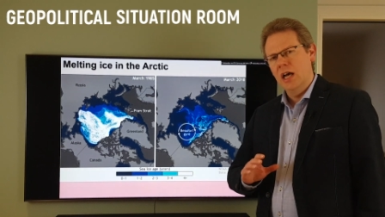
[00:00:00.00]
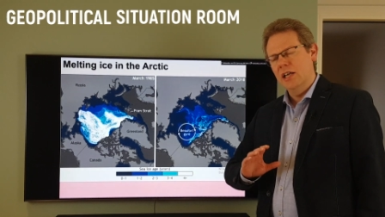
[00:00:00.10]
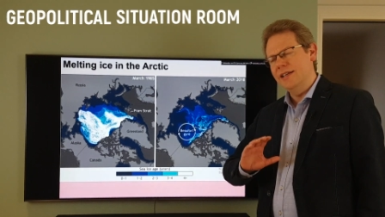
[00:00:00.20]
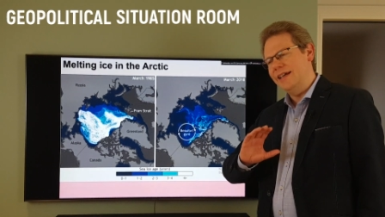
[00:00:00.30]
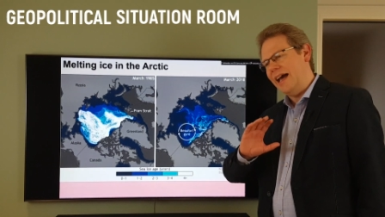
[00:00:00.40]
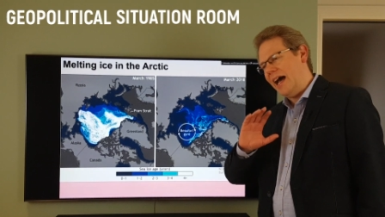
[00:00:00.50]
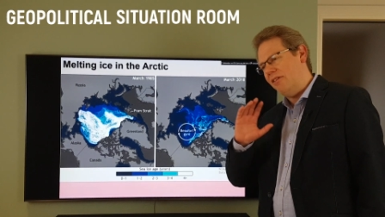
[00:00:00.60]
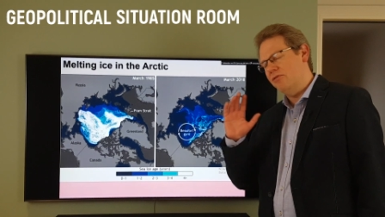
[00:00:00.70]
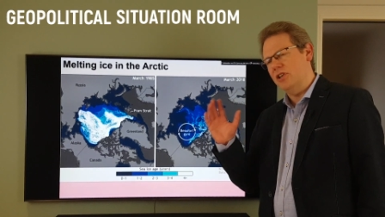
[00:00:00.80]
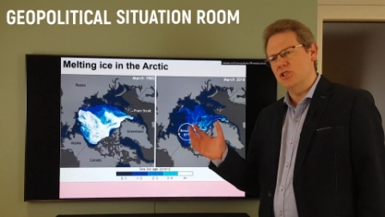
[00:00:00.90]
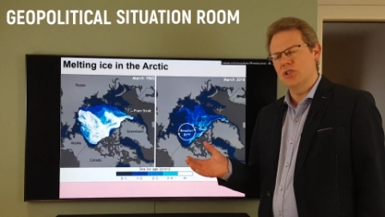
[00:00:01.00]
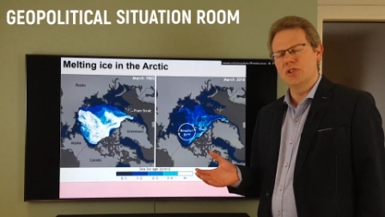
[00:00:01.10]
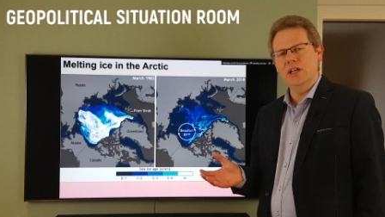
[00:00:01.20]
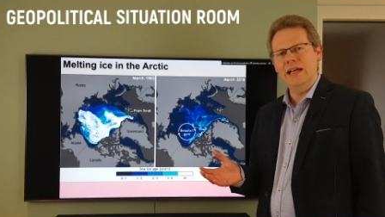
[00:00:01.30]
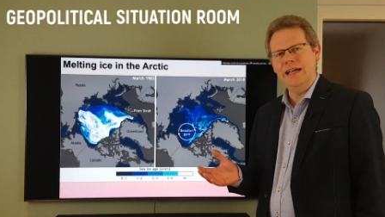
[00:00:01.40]
the average
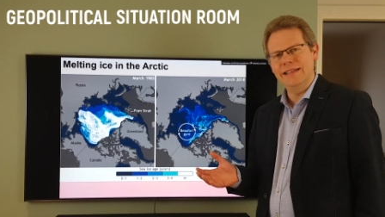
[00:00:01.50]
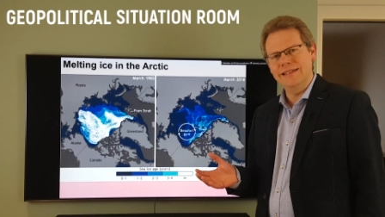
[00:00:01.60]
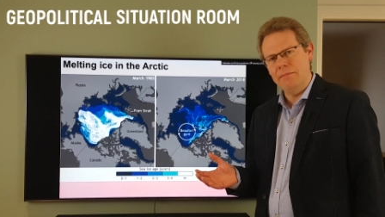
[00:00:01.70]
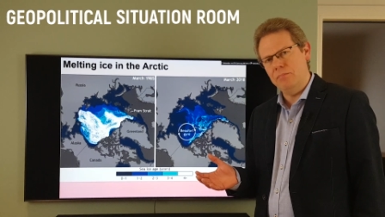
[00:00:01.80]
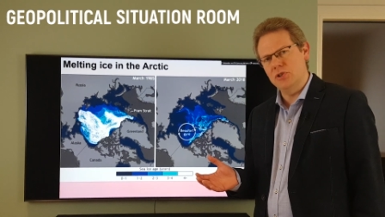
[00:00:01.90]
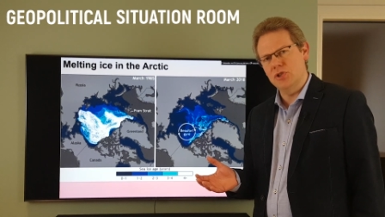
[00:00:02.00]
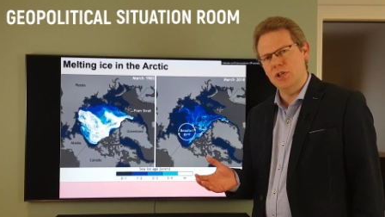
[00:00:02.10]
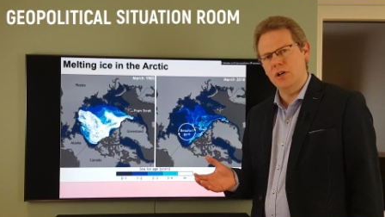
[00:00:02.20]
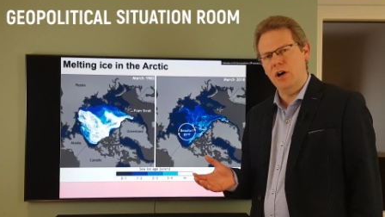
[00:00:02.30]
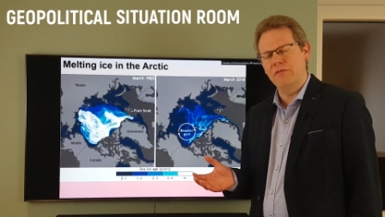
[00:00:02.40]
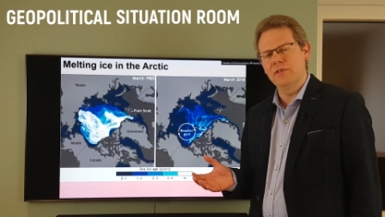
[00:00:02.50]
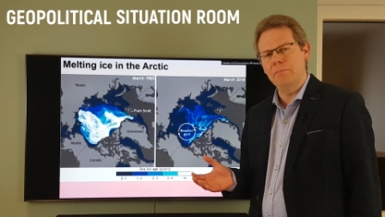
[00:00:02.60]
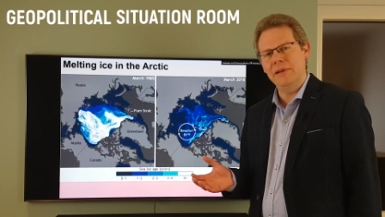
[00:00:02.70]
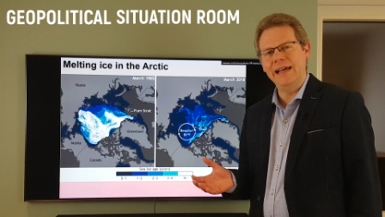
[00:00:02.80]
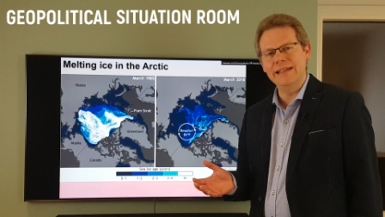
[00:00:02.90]
temperature of the
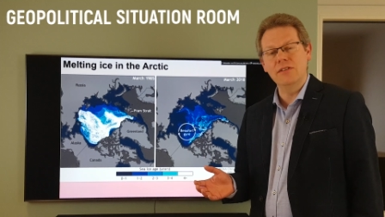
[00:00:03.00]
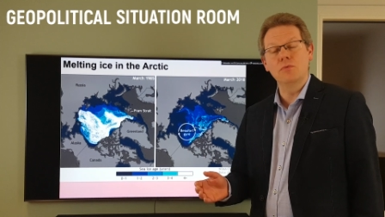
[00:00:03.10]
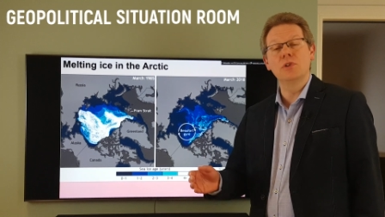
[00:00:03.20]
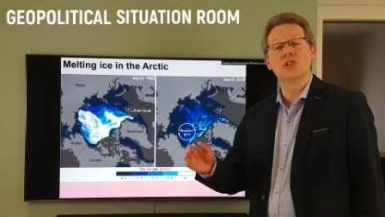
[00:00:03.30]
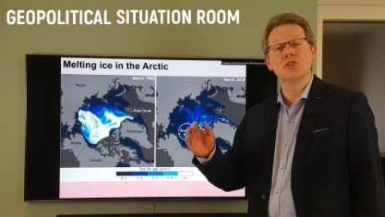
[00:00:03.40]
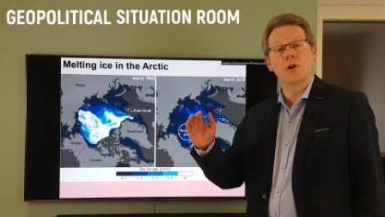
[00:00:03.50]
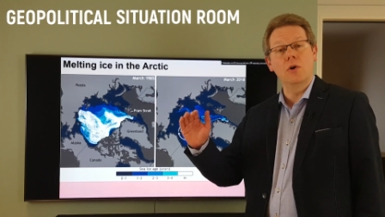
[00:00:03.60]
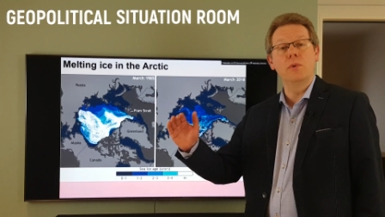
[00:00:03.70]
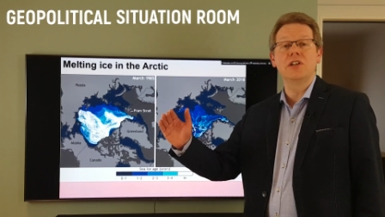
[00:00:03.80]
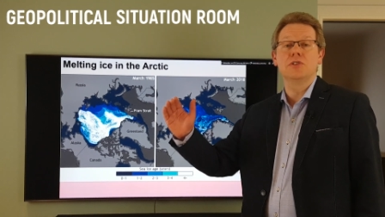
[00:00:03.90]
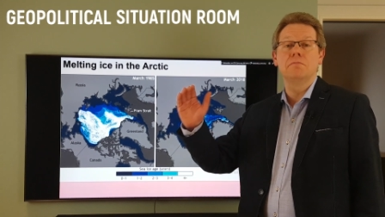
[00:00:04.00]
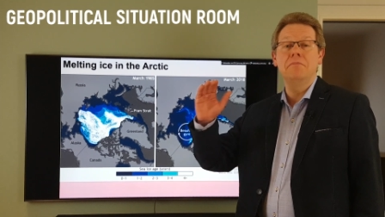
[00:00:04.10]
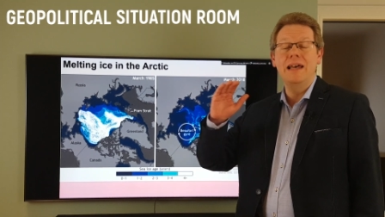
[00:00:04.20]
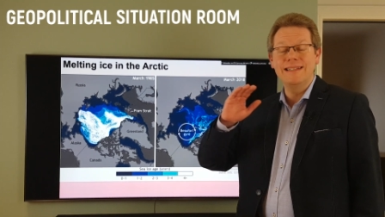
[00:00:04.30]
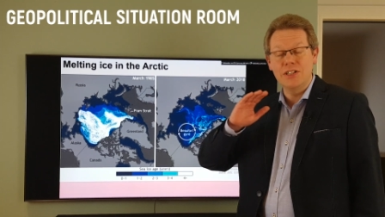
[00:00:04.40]
planet, which is always
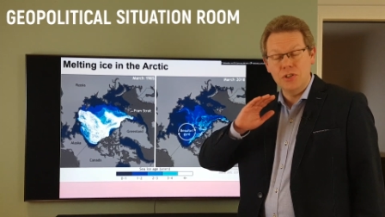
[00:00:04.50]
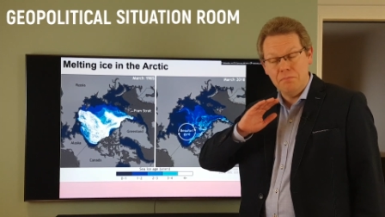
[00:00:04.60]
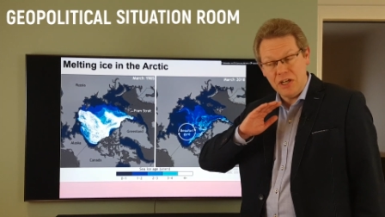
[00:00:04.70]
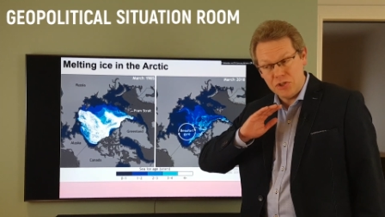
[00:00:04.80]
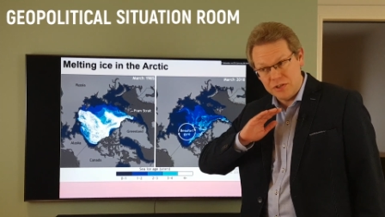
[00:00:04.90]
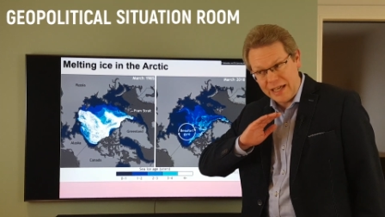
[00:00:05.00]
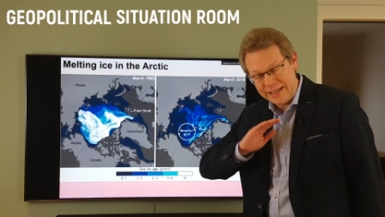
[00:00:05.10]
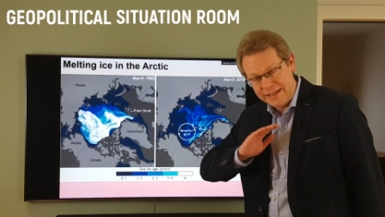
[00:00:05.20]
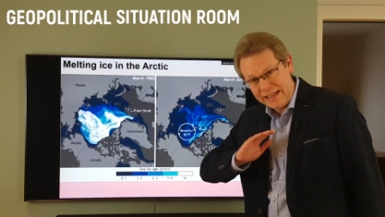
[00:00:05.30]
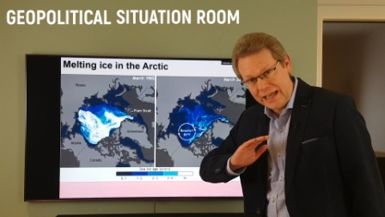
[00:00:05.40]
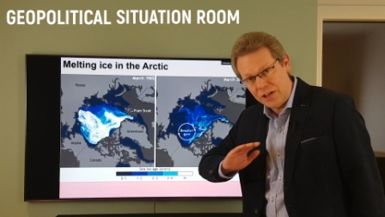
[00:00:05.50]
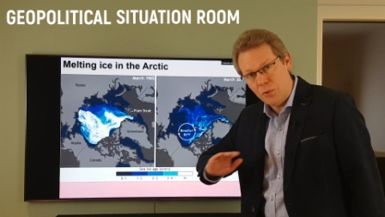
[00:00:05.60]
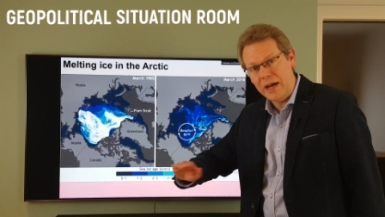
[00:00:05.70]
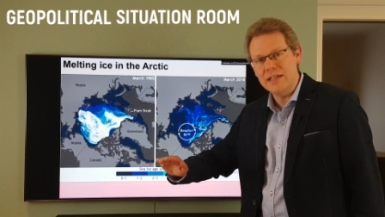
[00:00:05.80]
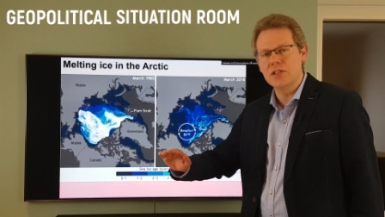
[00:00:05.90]
measured at the
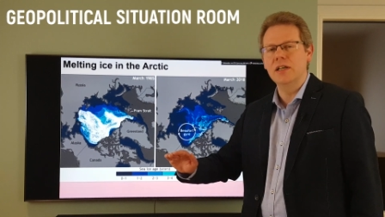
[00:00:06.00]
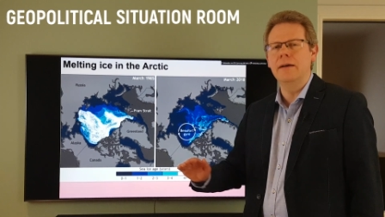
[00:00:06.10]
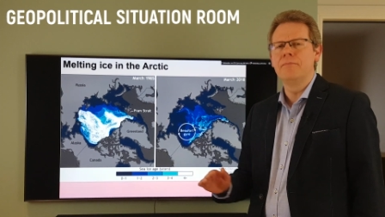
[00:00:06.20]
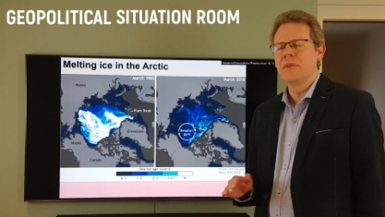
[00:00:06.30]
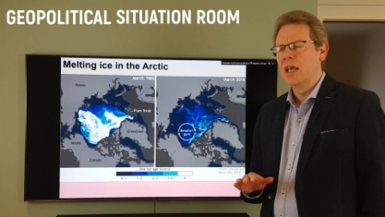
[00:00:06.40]
equator,